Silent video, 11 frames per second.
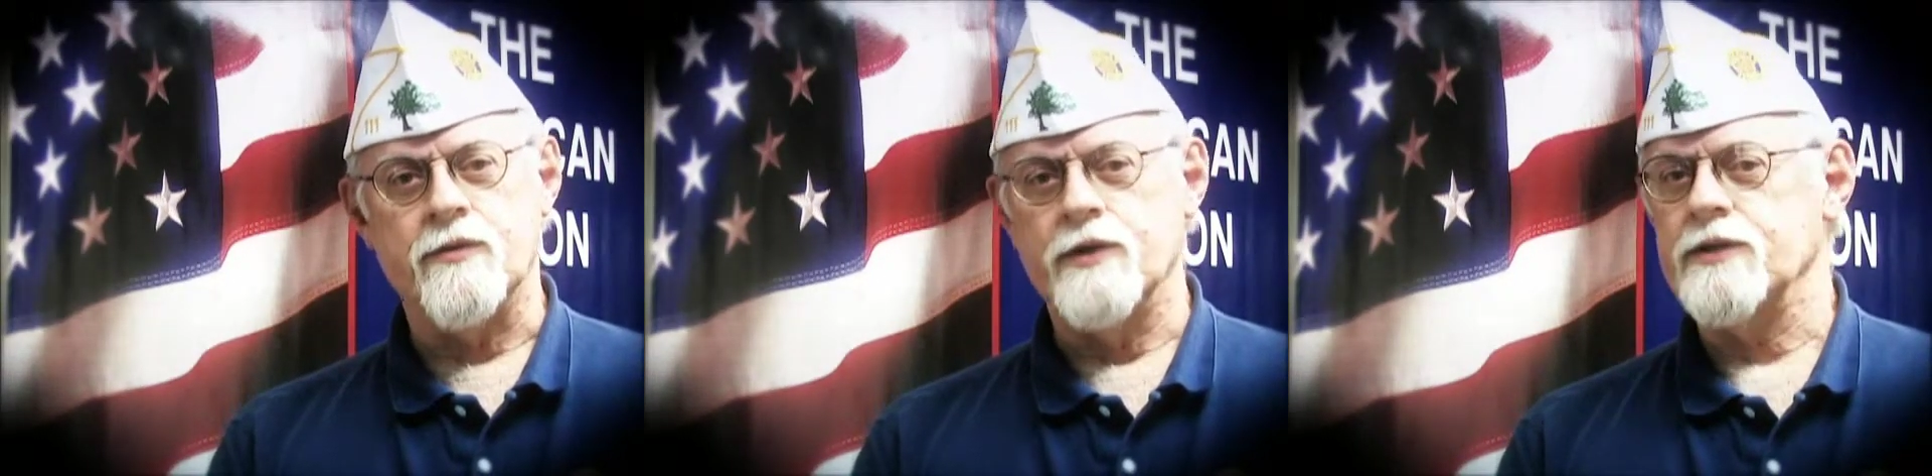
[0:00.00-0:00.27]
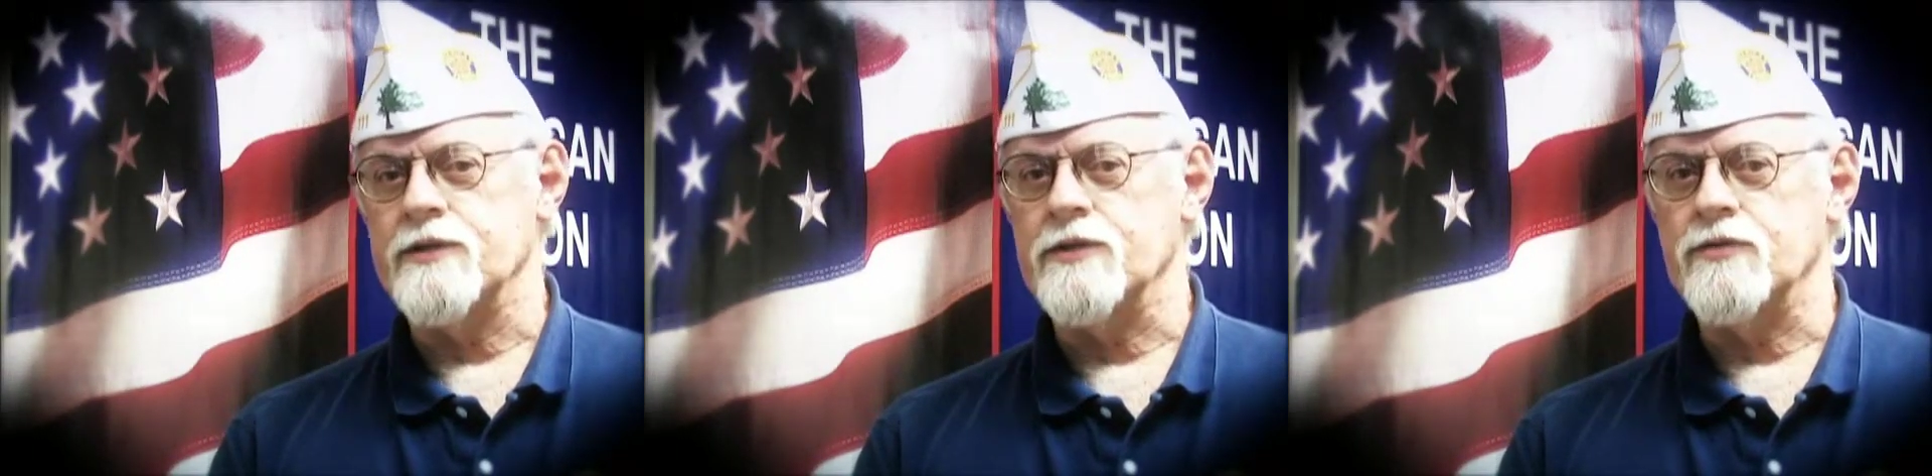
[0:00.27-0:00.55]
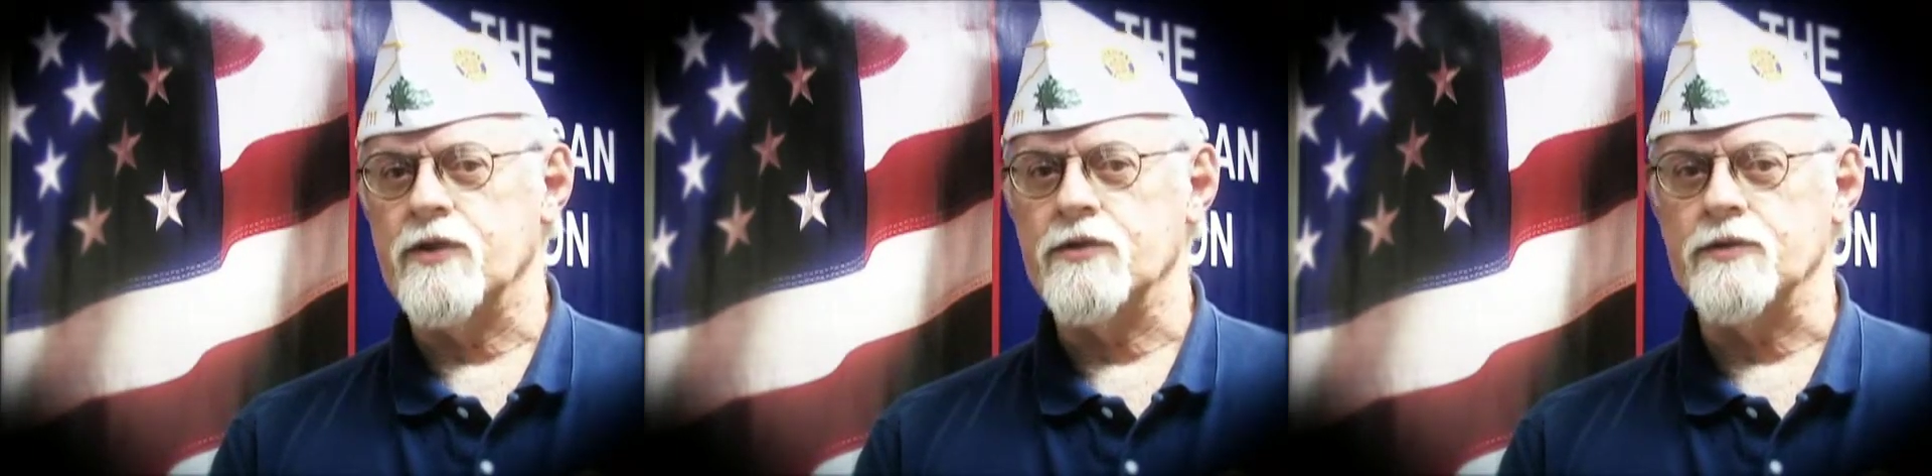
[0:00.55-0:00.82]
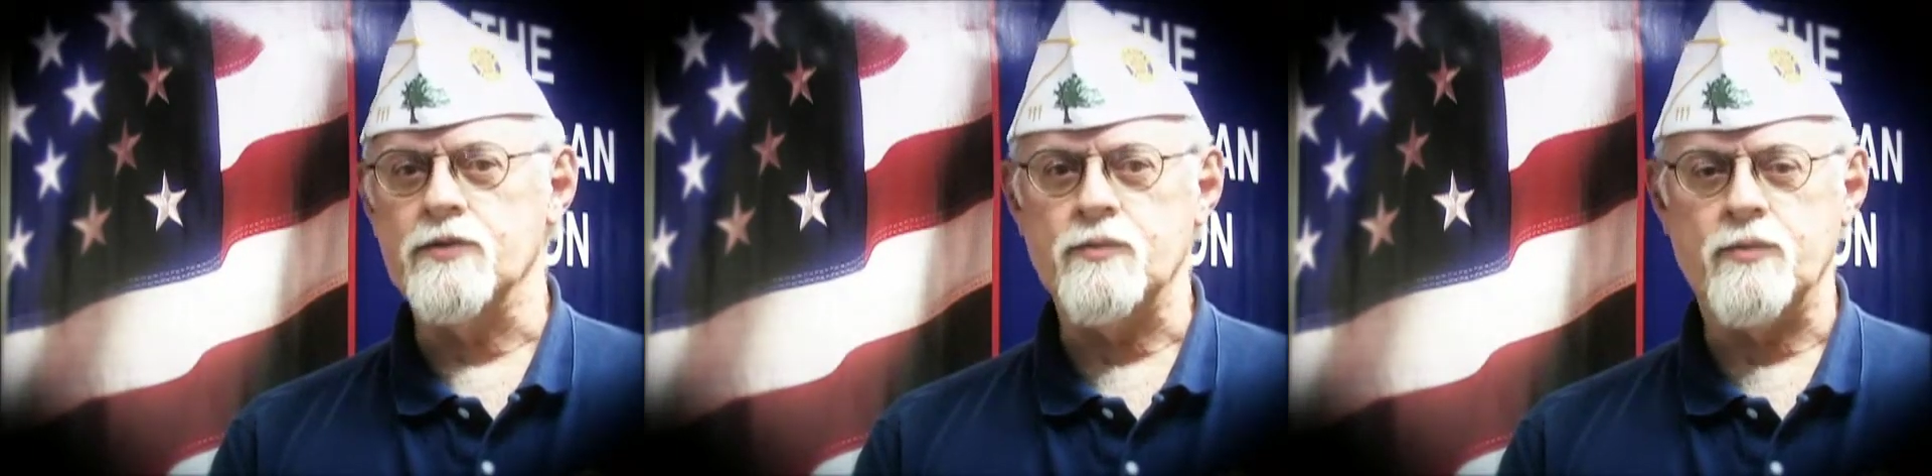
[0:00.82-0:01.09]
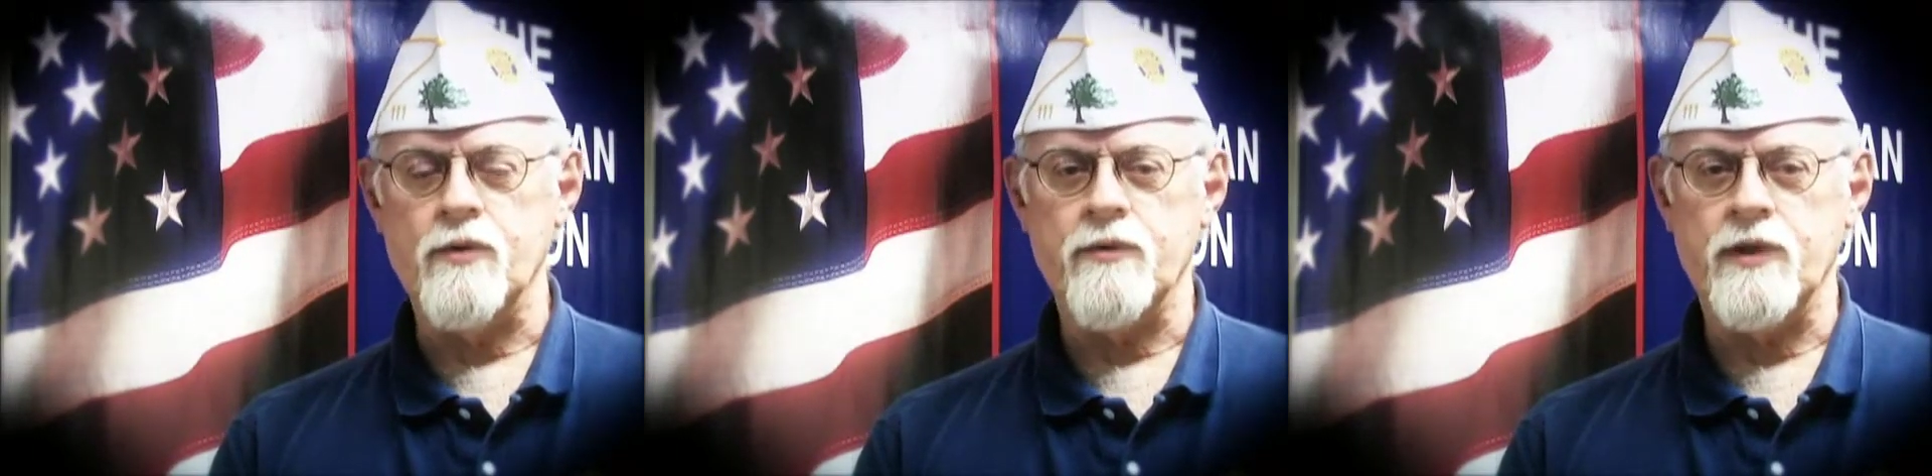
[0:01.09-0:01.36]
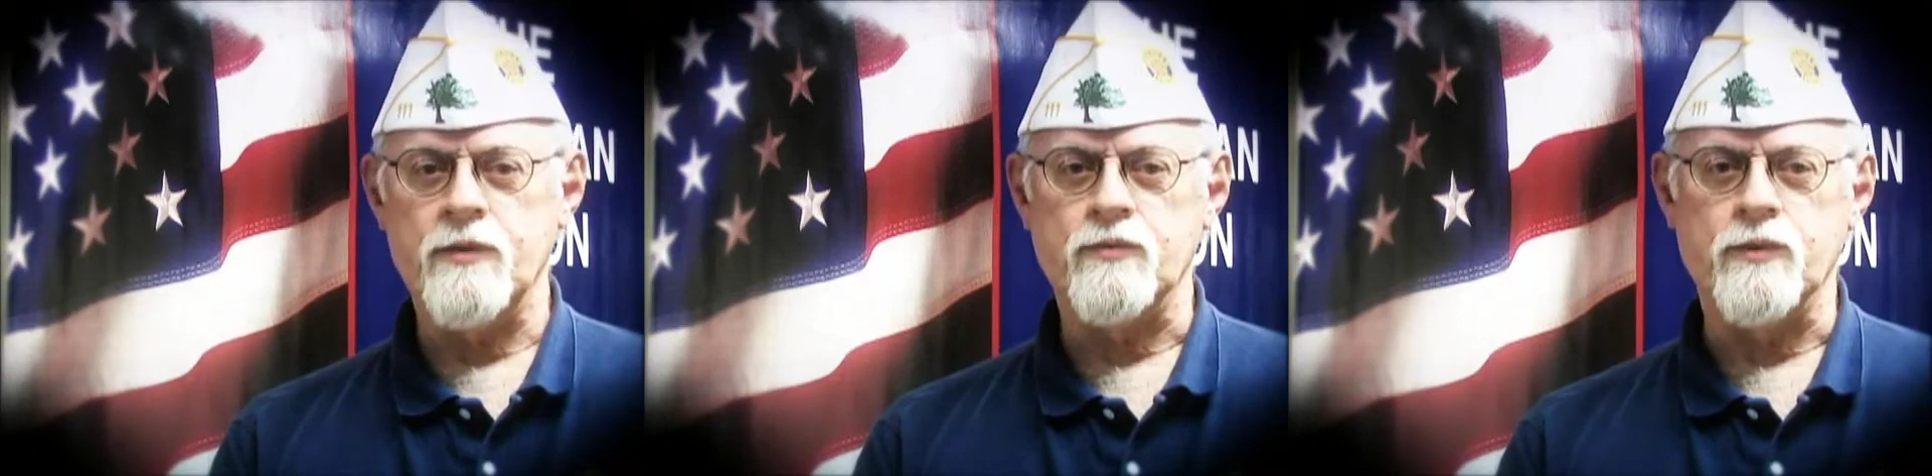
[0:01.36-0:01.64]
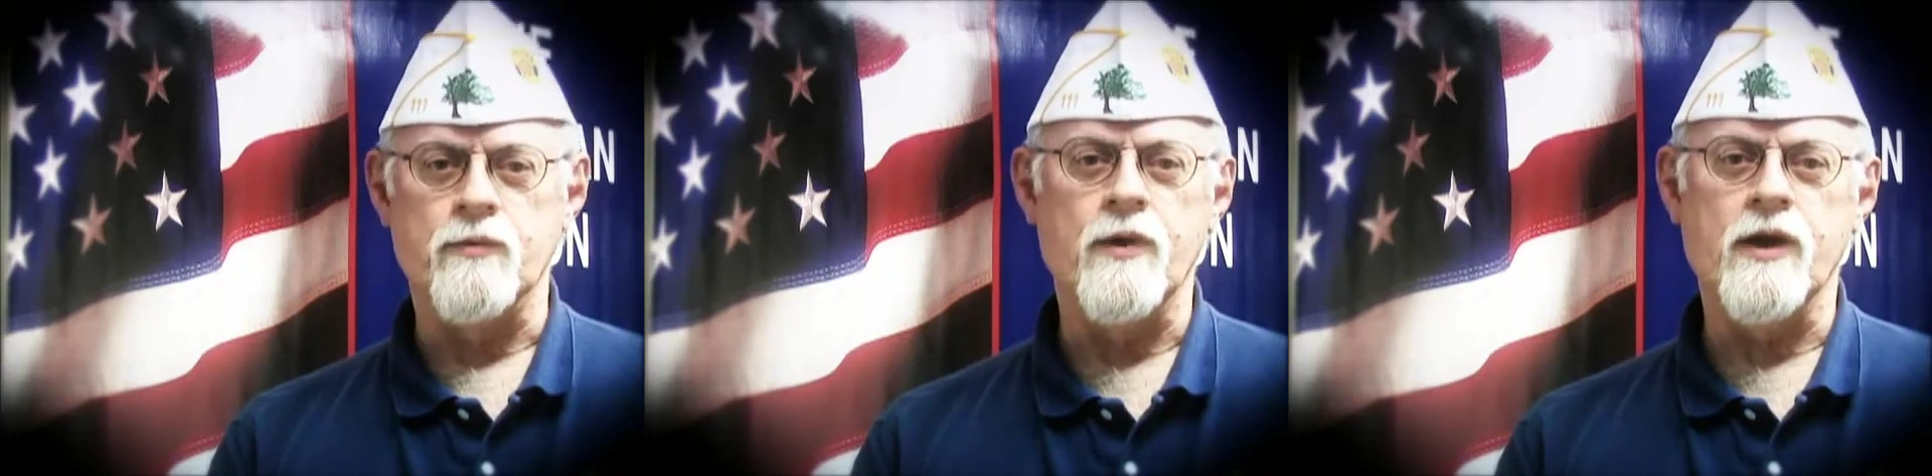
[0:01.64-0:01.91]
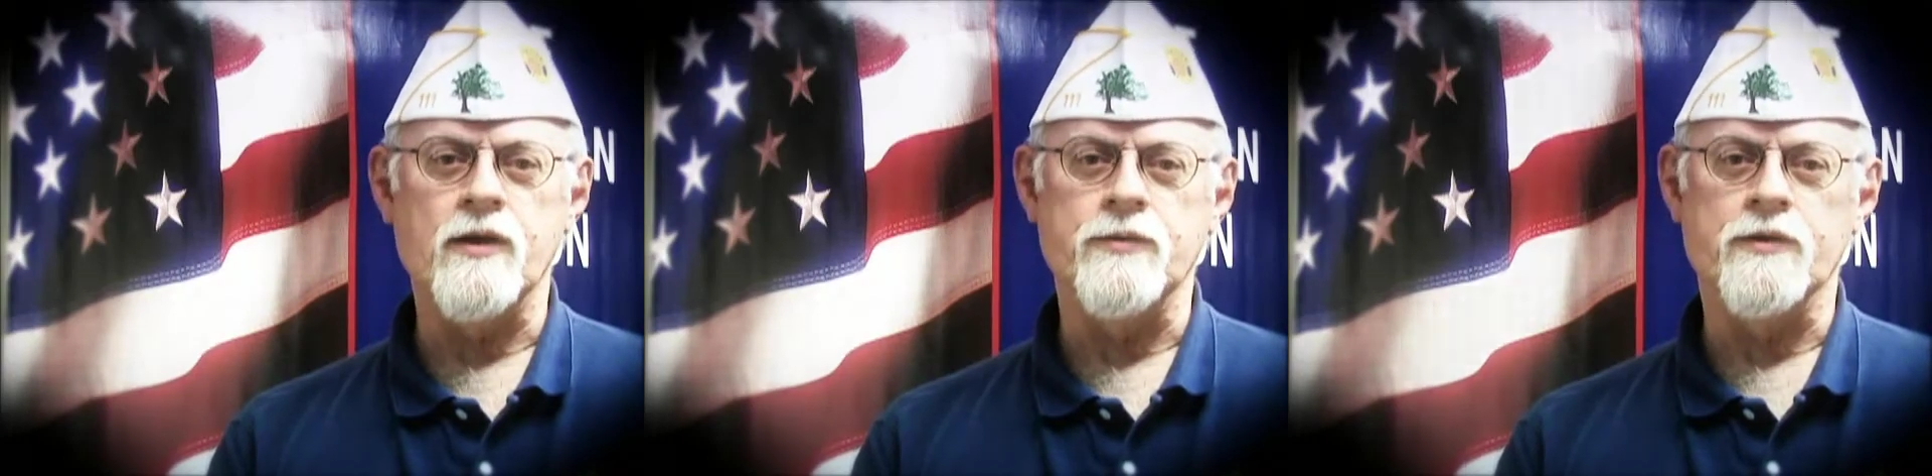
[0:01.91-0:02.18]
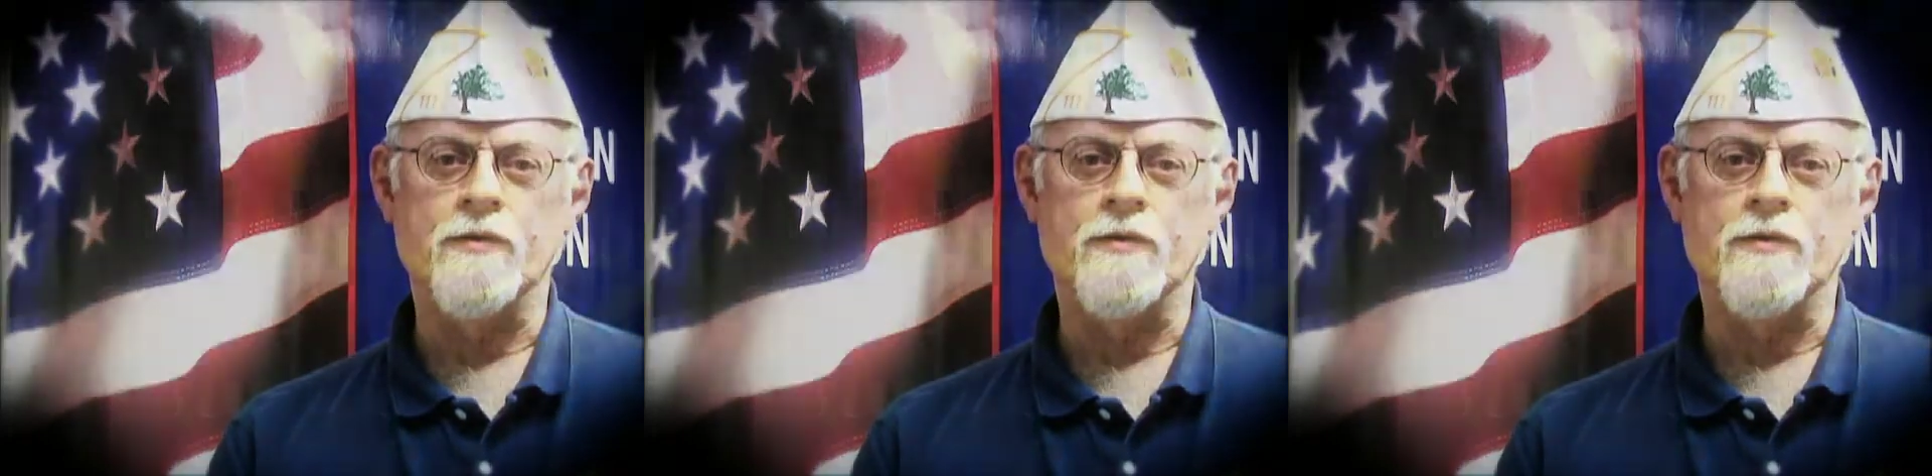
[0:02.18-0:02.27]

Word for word: or any of these other youth programs, we welcome your